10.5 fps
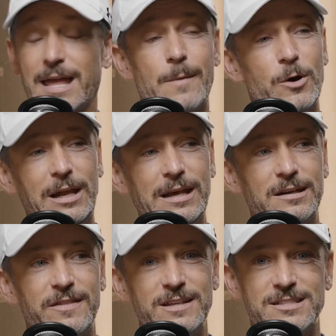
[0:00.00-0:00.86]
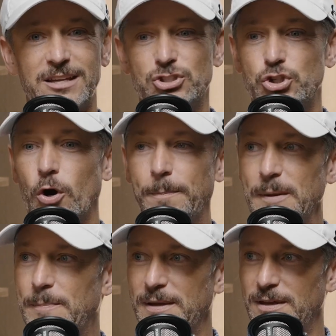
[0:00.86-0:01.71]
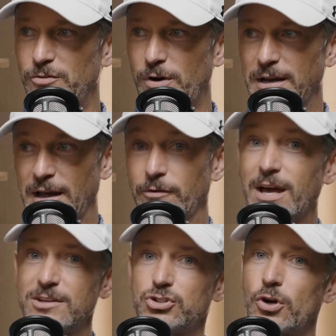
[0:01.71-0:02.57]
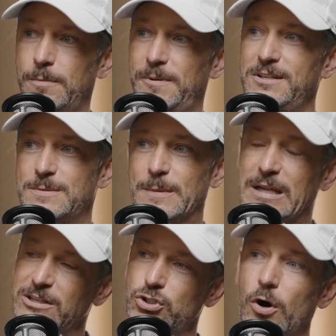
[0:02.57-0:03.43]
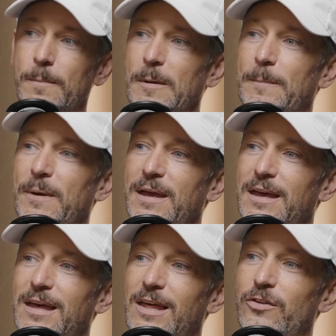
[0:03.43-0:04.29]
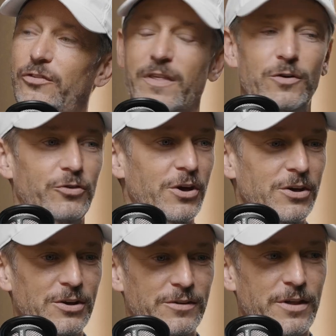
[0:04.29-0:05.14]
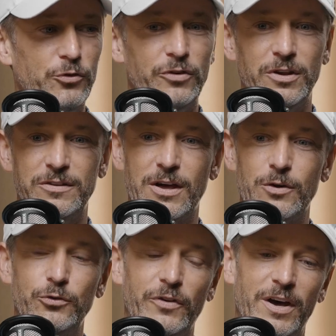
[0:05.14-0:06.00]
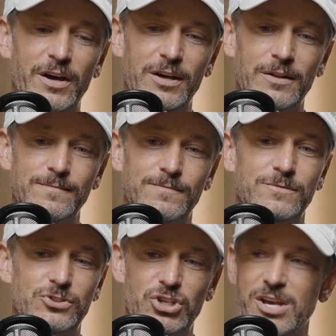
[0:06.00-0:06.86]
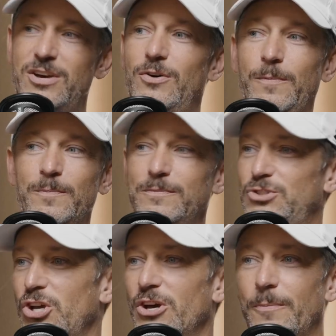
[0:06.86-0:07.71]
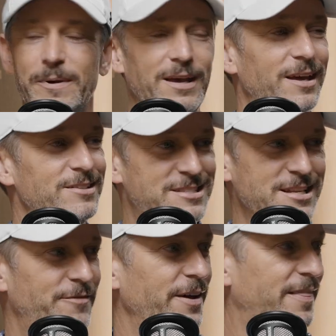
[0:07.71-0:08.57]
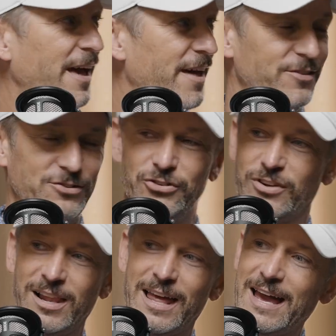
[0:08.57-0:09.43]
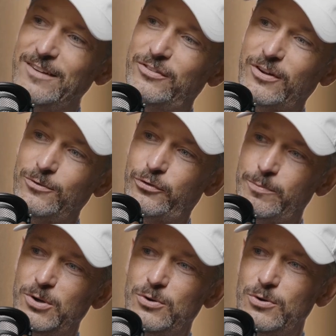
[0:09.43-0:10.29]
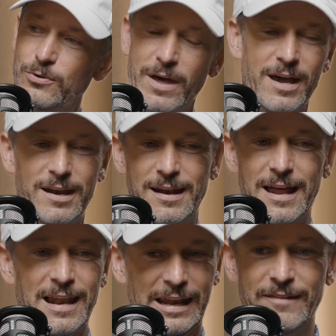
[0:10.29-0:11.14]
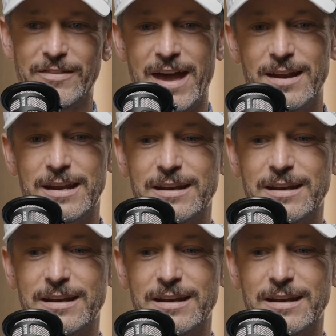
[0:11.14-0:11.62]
Like I'm really into these like Sharpie pens right now, not Sharpies, but like Sharpie pens, those gel pens, stuff like that just glides on smooth. I love that.